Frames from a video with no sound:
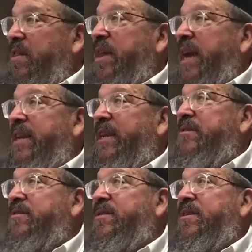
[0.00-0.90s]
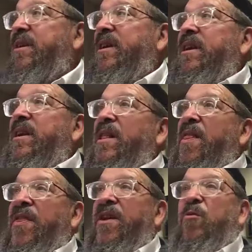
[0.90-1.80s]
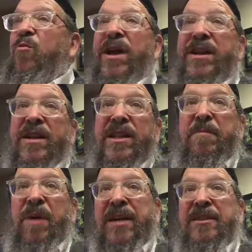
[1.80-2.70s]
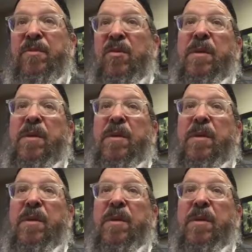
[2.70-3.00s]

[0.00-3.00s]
that is theoretically possible,